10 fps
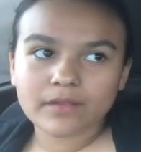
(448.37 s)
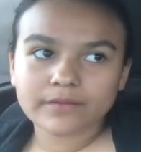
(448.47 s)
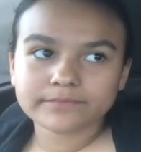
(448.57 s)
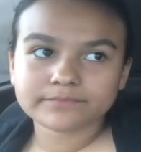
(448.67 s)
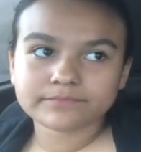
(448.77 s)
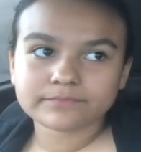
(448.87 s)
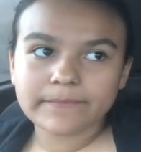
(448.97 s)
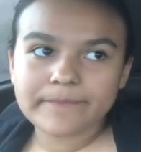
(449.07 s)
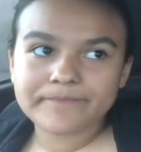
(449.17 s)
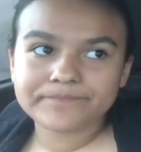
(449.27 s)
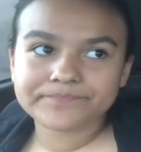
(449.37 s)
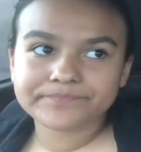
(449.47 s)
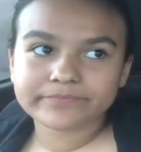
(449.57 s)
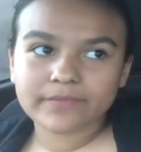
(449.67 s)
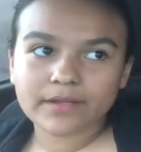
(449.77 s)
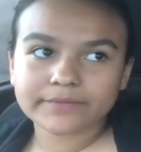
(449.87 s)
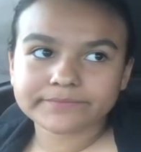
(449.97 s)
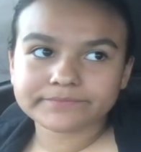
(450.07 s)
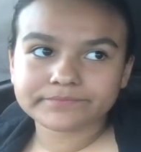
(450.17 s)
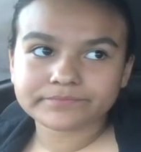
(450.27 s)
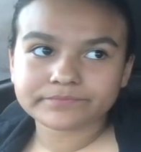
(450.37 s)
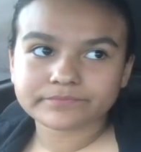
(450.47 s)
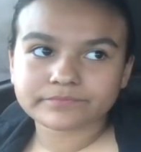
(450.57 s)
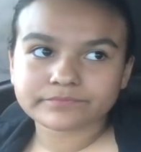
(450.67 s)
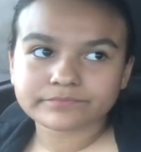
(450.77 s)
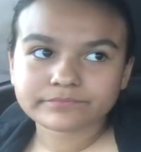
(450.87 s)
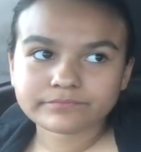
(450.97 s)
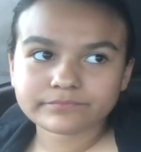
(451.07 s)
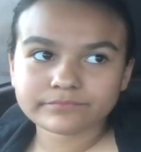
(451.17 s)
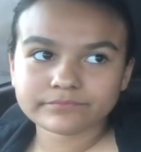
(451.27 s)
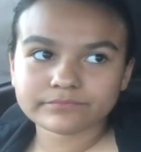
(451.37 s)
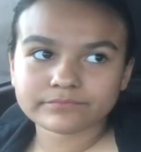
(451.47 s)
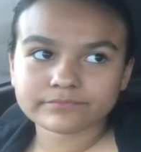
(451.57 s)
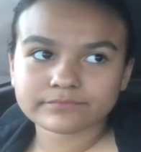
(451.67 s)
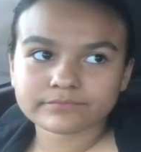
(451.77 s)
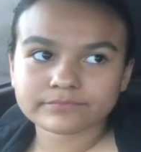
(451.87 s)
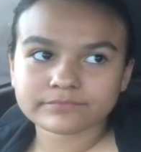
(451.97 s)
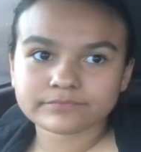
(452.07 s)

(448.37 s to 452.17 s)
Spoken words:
This person isn't speaking.